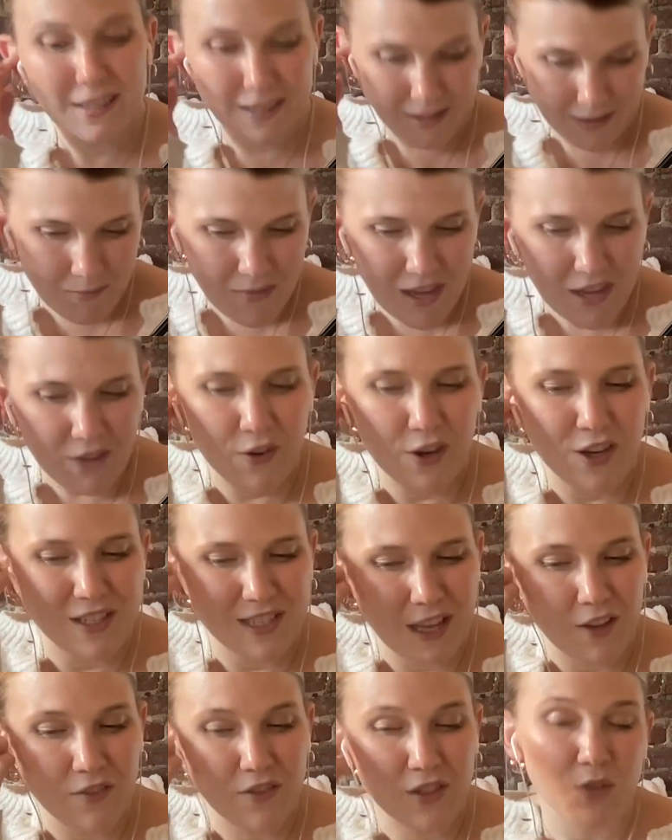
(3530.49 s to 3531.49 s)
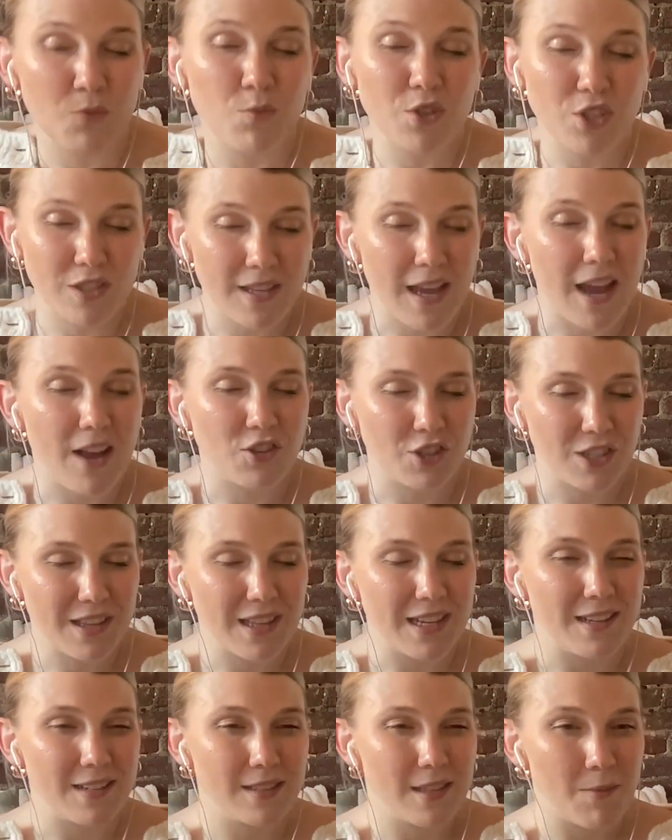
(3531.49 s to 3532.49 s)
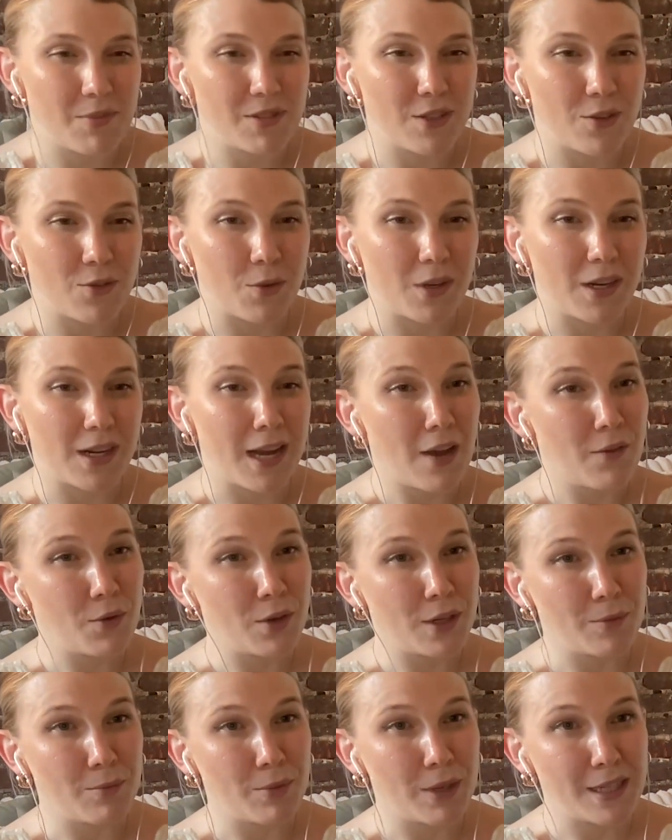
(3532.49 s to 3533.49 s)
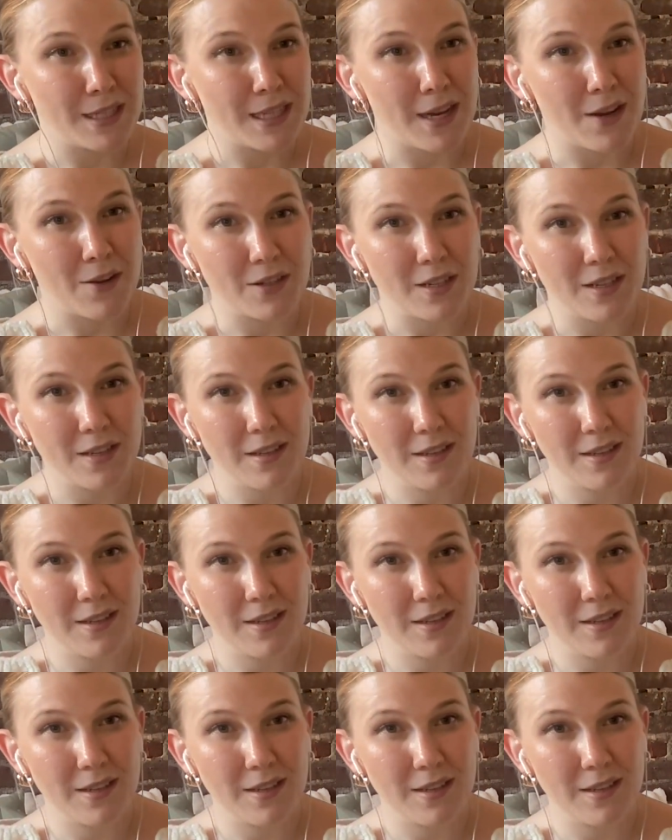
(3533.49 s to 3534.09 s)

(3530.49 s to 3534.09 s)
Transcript: make for good television, which is actually the next episode we're going to break down